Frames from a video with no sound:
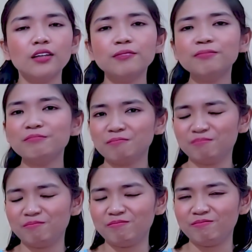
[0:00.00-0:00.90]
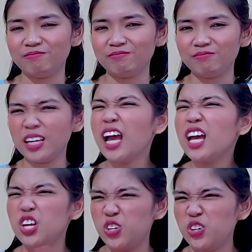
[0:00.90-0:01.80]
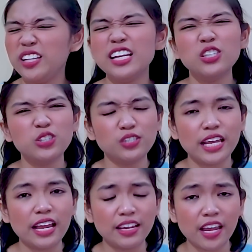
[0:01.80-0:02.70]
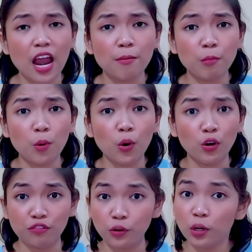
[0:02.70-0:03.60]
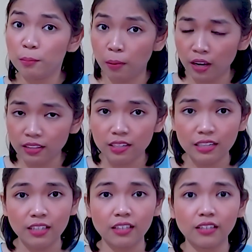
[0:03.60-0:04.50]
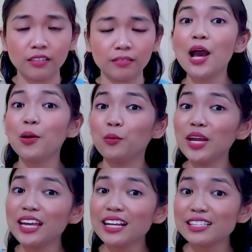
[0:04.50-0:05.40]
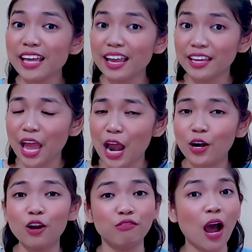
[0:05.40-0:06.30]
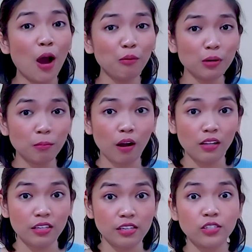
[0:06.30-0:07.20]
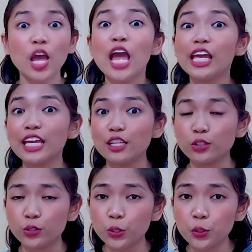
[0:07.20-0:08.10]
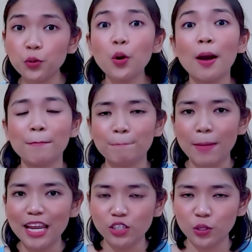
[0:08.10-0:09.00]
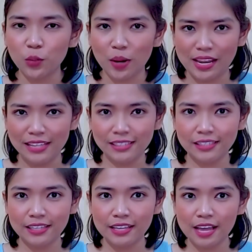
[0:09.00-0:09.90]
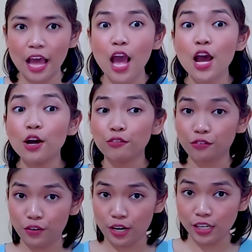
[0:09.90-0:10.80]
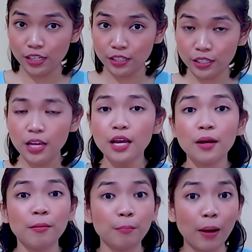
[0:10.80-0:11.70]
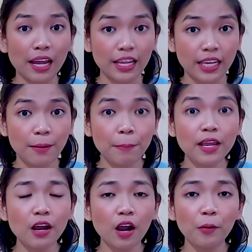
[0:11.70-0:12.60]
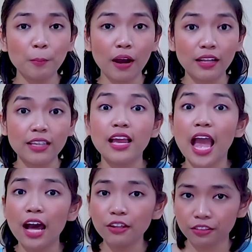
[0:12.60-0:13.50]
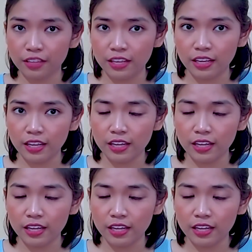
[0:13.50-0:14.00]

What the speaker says: you need to take care more of your body. We can take care of our bodies in two major ways. First, by keeping our body healthy.